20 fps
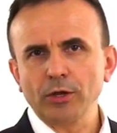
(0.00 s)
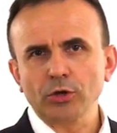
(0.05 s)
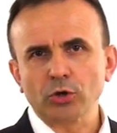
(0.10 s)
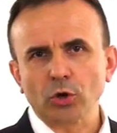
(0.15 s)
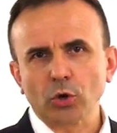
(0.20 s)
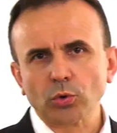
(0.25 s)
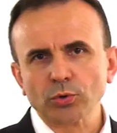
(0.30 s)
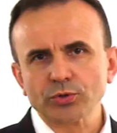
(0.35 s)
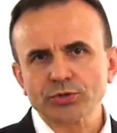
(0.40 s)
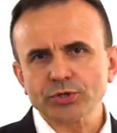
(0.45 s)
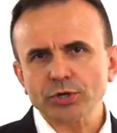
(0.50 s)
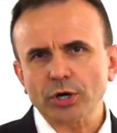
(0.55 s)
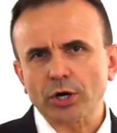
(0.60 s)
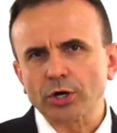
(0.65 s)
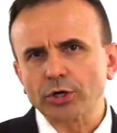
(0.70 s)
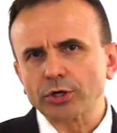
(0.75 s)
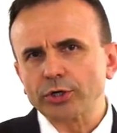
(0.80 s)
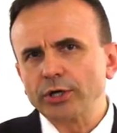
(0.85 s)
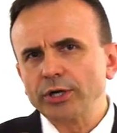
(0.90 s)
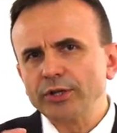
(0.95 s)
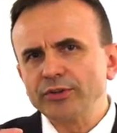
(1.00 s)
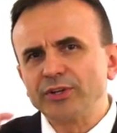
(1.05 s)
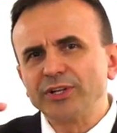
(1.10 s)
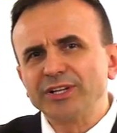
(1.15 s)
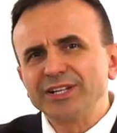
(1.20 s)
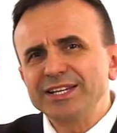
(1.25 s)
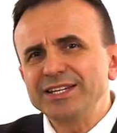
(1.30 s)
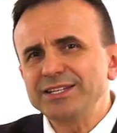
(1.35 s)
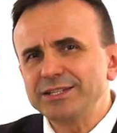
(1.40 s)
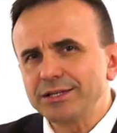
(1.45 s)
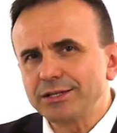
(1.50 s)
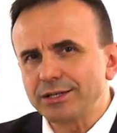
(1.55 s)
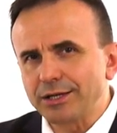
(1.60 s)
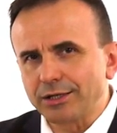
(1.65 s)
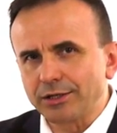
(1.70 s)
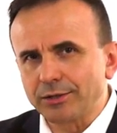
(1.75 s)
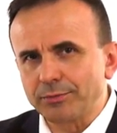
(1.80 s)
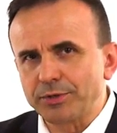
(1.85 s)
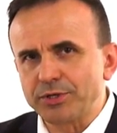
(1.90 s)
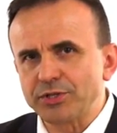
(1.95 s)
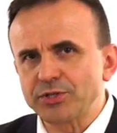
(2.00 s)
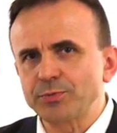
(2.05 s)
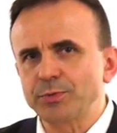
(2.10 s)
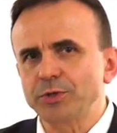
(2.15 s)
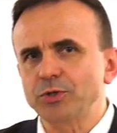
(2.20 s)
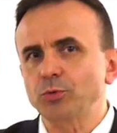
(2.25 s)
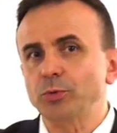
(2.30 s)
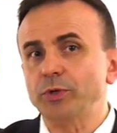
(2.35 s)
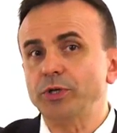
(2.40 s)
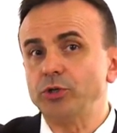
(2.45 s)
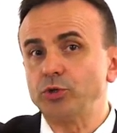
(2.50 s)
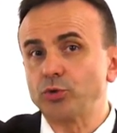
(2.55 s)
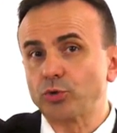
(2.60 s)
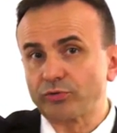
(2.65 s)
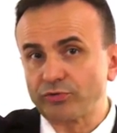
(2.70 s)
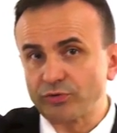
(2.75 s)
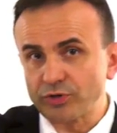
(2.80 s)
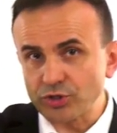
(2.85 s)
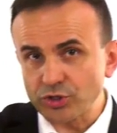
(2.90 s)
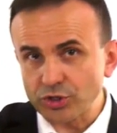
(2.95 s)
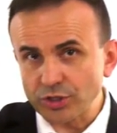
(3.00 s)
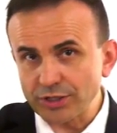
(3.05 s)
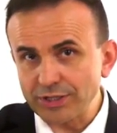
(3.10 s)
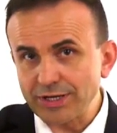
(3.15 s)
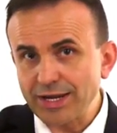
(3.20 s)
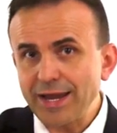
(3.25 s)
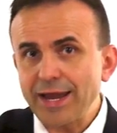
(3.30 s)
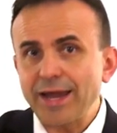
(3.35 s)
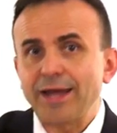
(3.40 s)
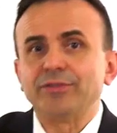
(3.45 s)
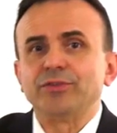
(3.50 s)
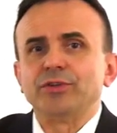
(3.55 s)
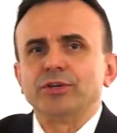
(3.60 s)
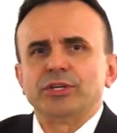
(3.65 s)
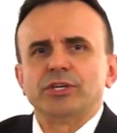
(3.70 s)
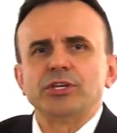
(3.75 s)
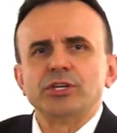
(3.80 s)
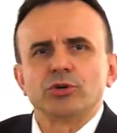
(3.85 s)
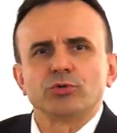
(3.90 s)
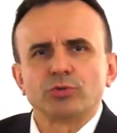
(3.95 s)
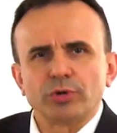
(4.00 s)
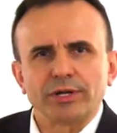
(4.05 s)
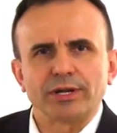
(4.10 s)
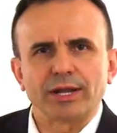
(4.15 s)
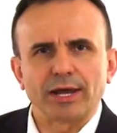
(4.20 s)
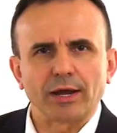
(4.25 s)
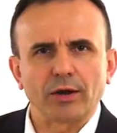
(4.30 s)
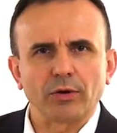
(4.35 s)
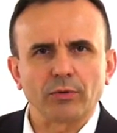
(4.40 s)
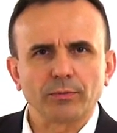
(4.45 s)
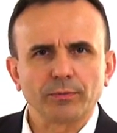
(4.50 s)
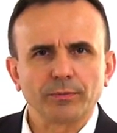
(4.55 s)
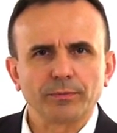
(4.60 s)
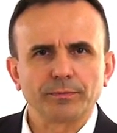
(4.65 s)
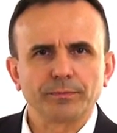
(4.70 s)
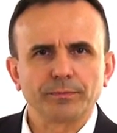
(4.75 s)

Goals are the linking elements between your vision and the here and now.